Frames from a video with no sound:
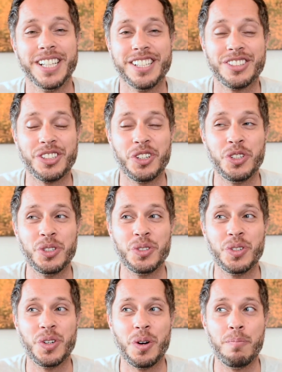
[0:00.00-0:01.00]
So
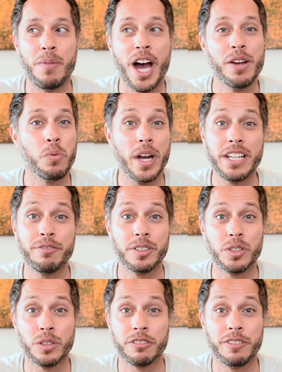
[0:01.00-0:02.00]
my wedding
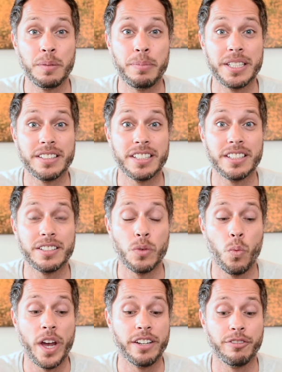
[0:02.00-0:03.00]
photography business
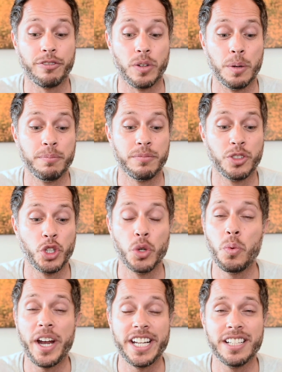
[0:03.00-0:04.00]
went from 2
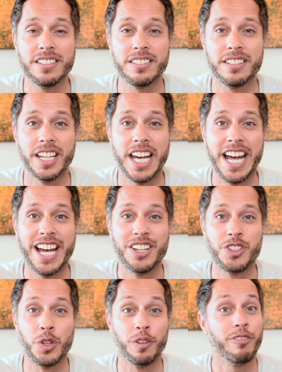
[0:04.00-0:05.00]
weddings
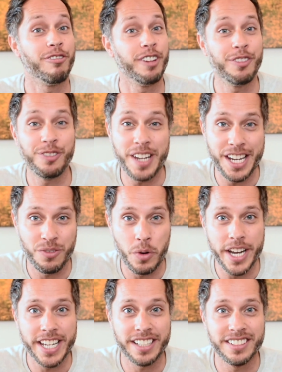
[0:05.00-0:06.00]
to 15
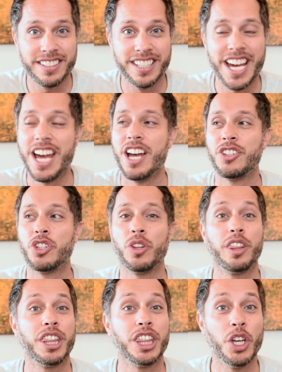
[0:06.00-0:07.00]
weddings to
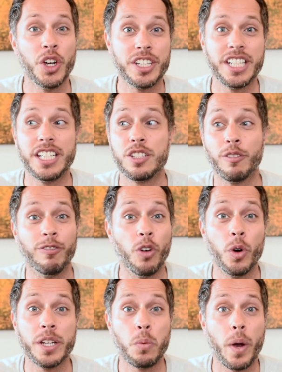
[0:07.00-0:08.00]
30 to
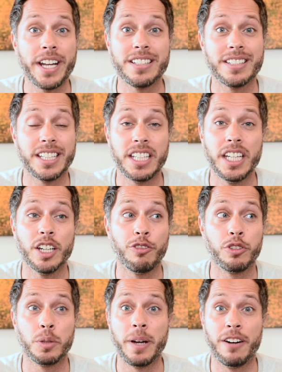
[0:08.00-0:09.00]
40 weddings a year
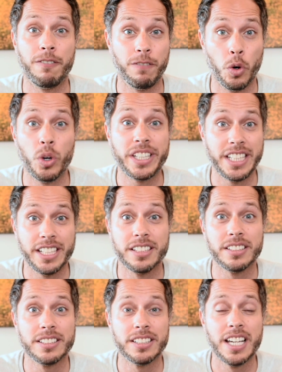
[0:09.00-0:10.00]
for about 4
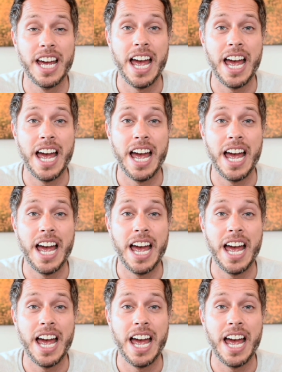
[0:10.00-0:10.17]
years.